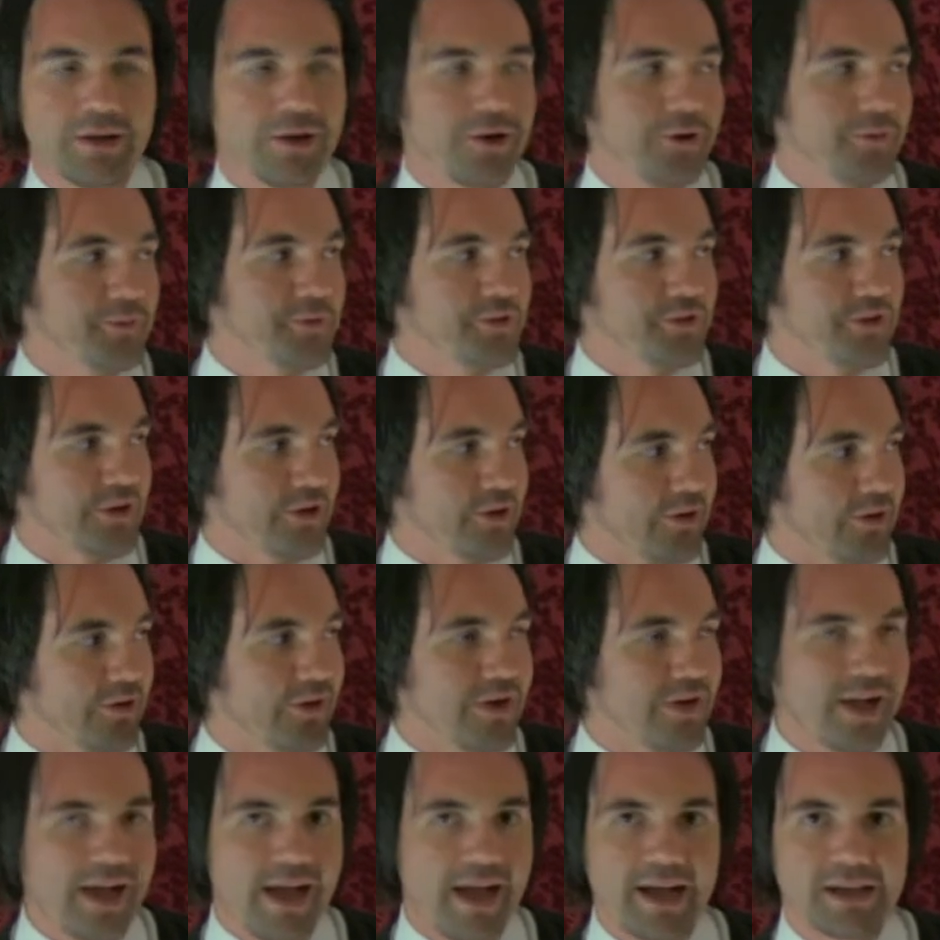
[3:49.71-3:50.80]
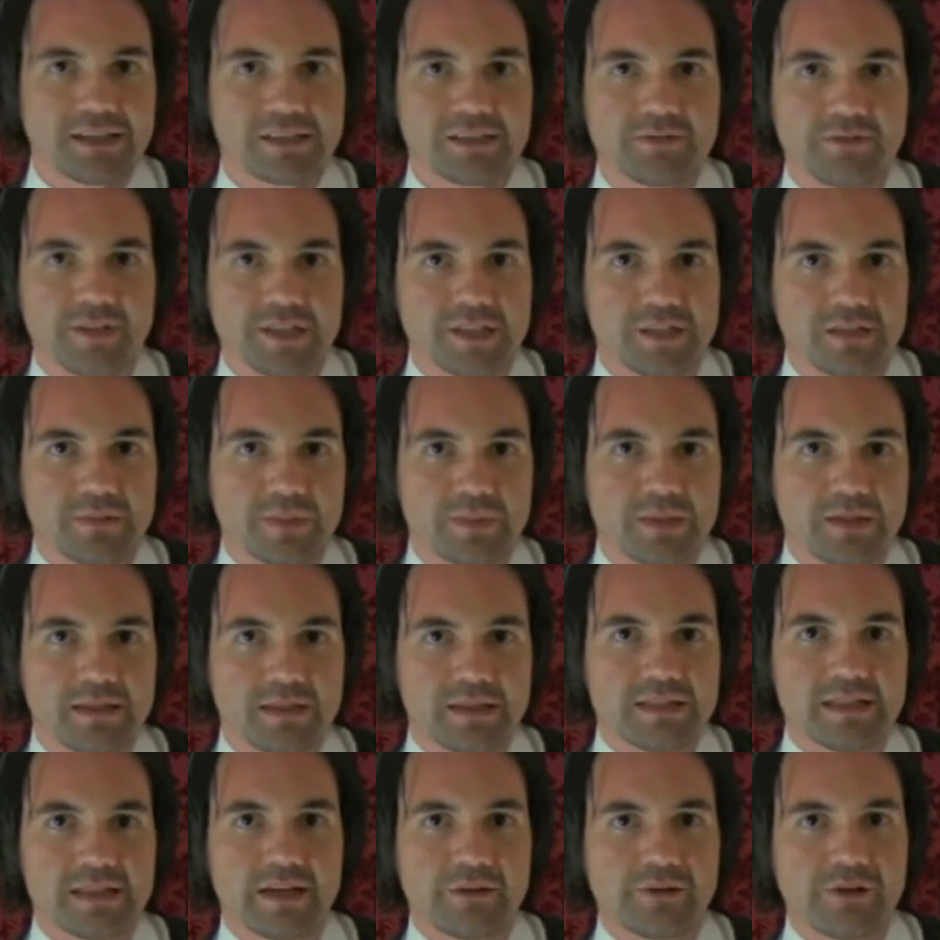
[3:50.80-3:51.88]
Armchair activism
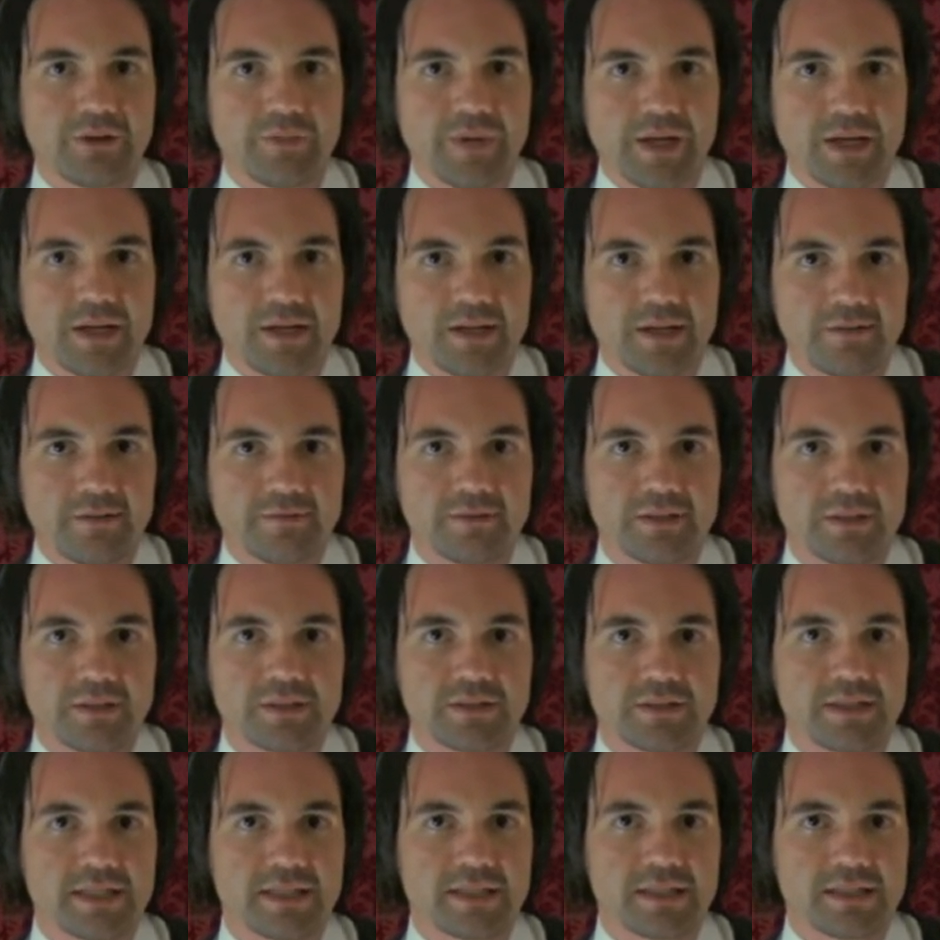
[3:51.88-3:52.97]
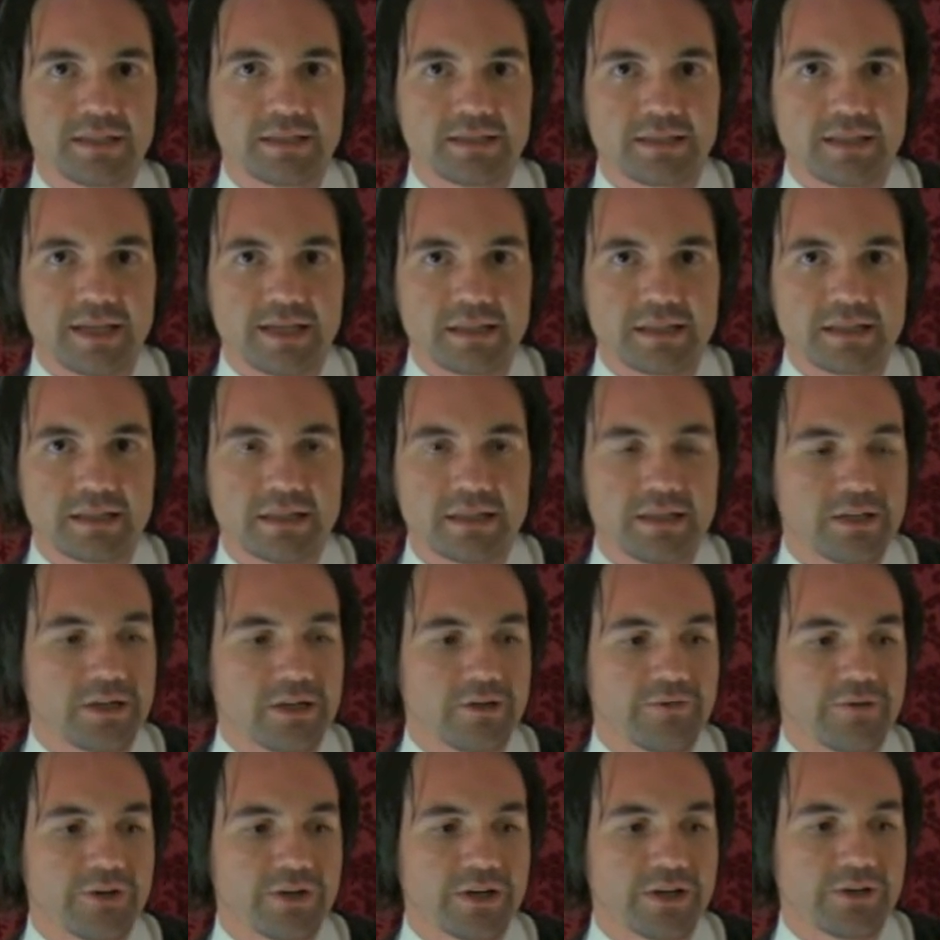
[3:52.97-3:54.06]
is not going to be enough to end the state. You
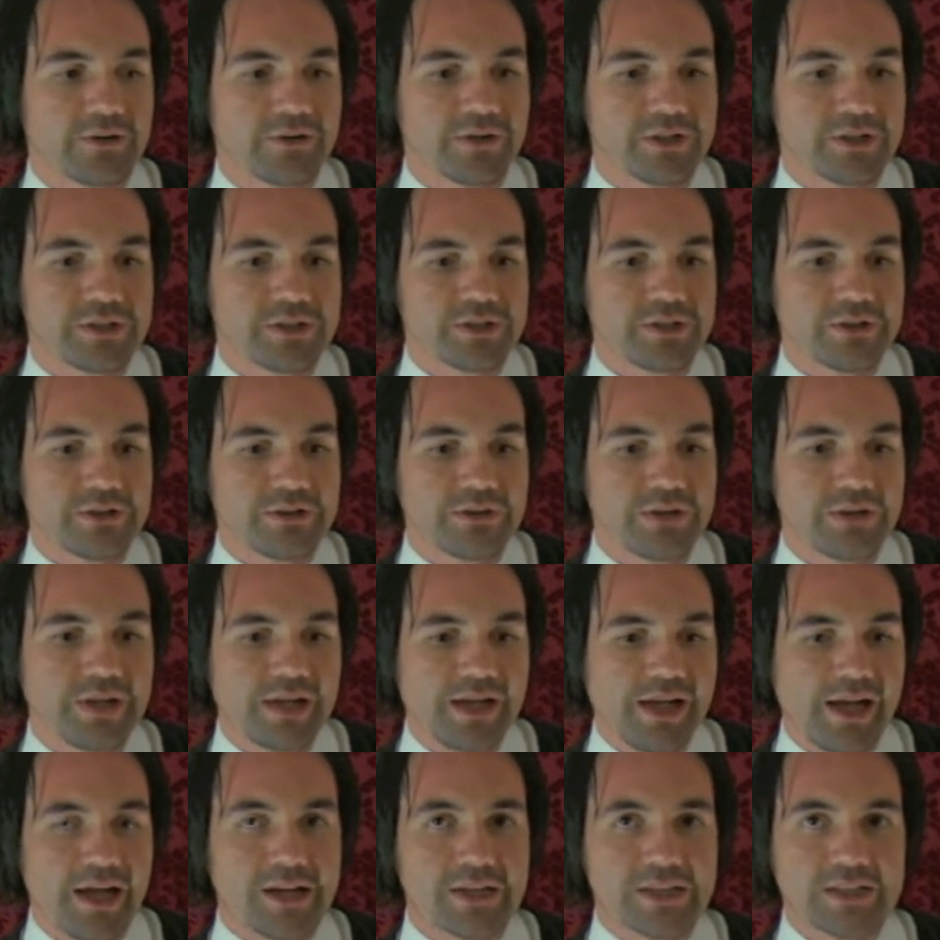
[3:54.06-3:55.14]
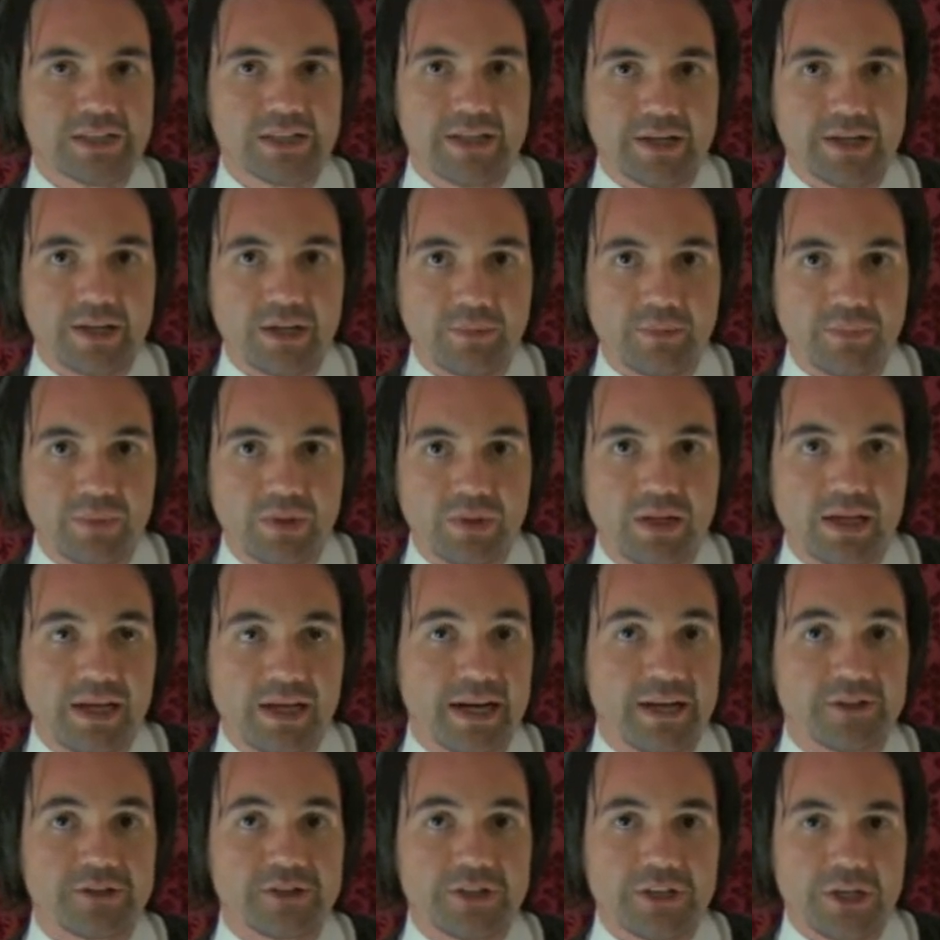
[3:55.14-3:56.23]
know, if you're not going to actually get up and
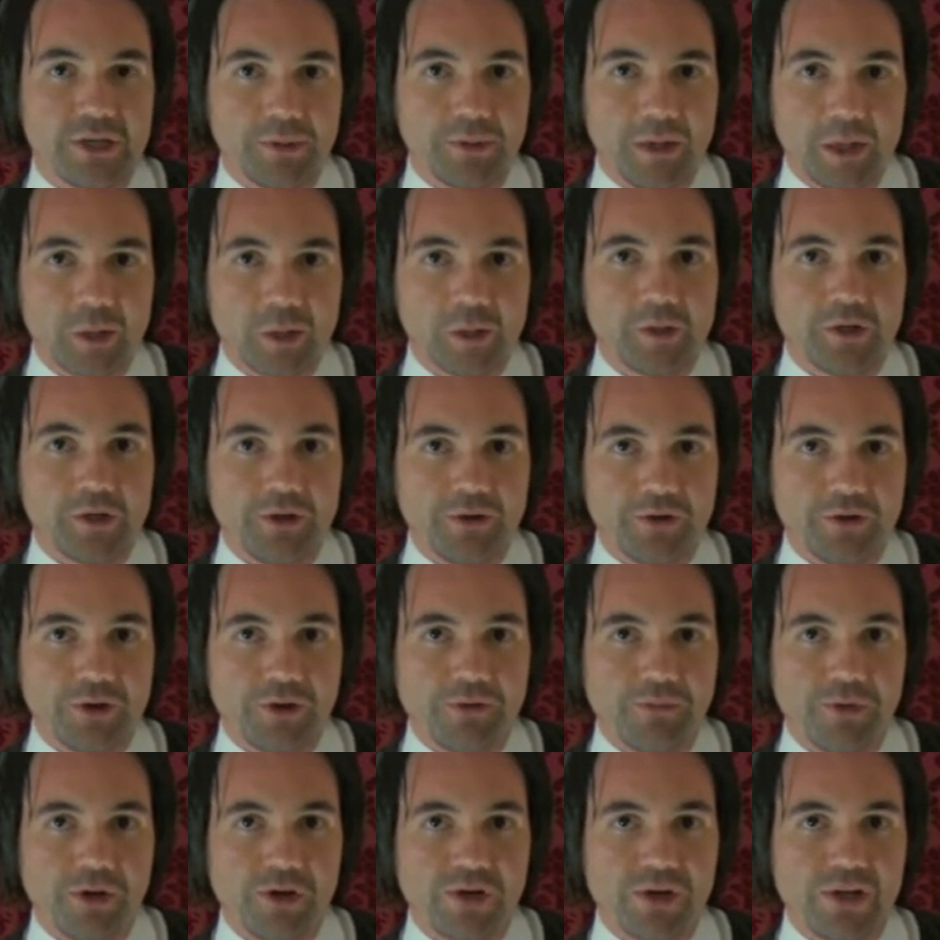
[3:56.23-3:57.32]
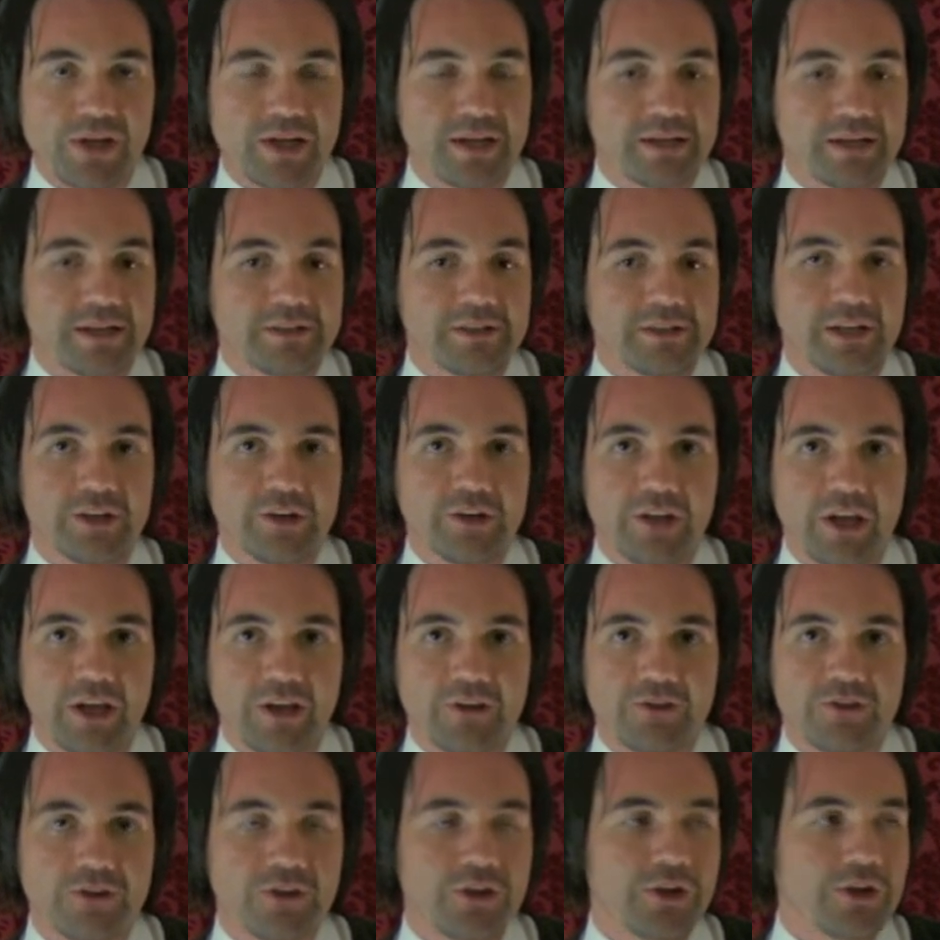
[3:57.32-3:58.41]
actually go out there in your community and, and
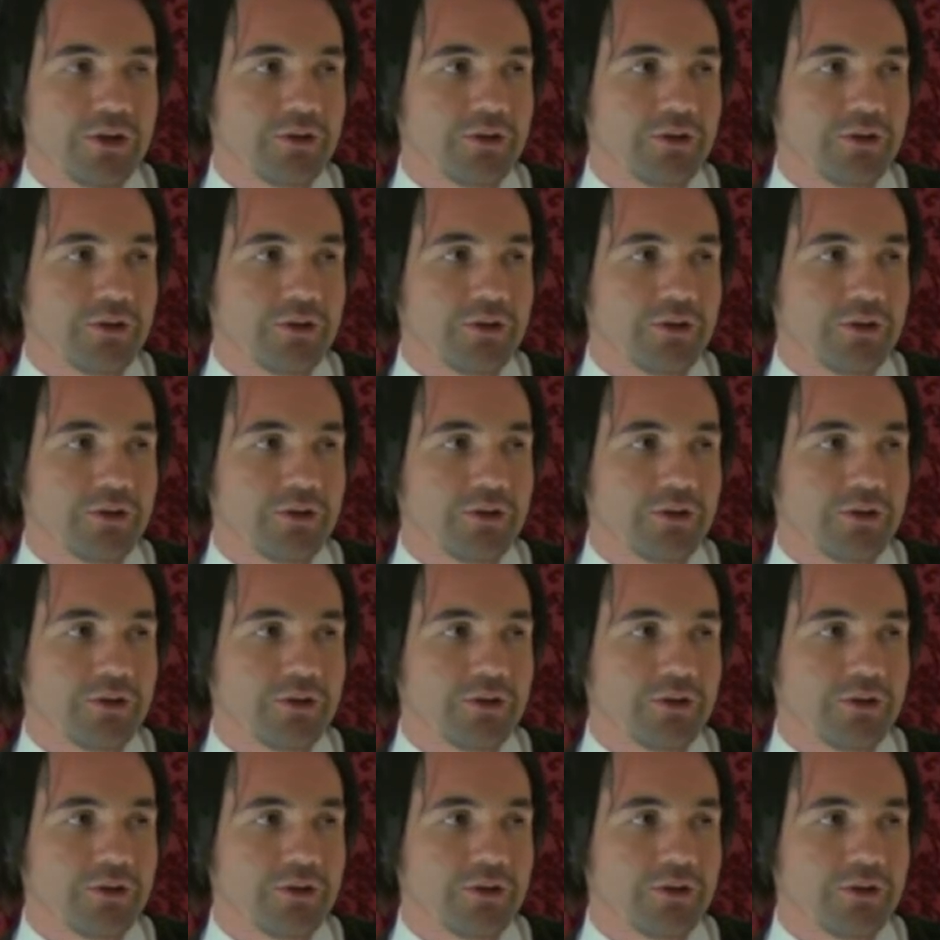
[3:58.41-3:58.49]
engage,